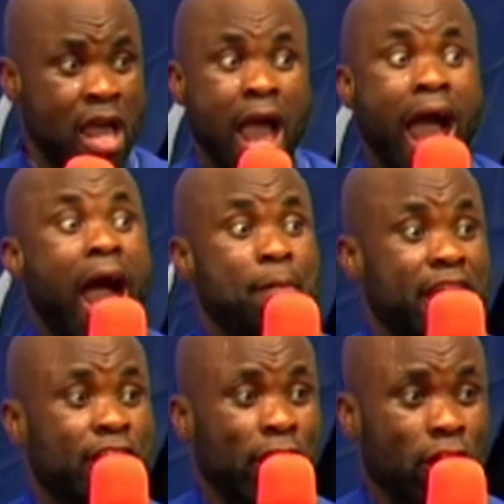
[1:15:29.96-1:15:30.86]
I'm a
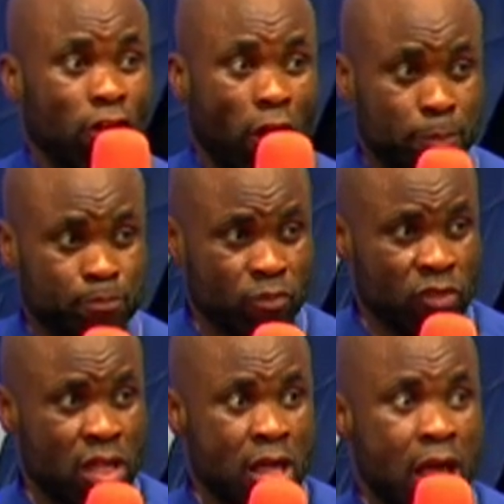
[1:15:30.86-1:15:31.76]
kingdom.
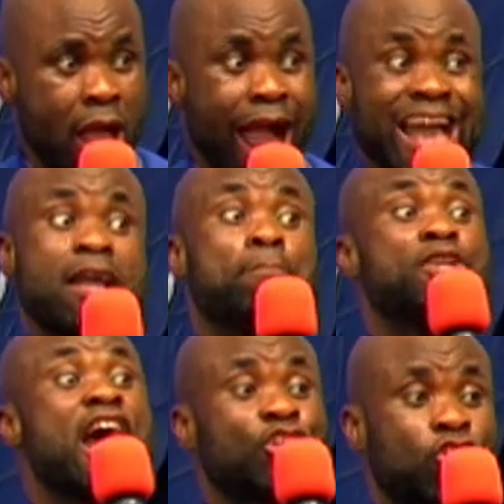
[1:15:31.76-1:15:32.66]
I am
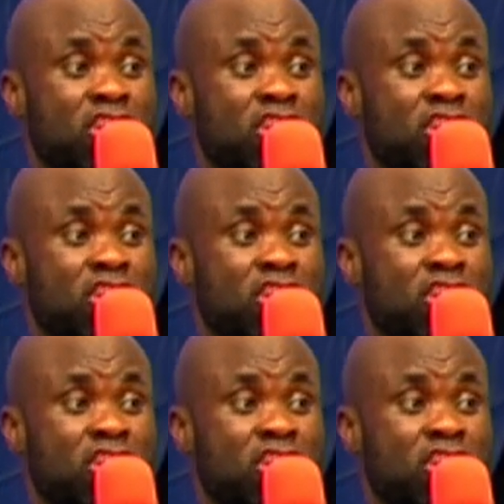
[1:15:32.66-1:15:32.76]
nations.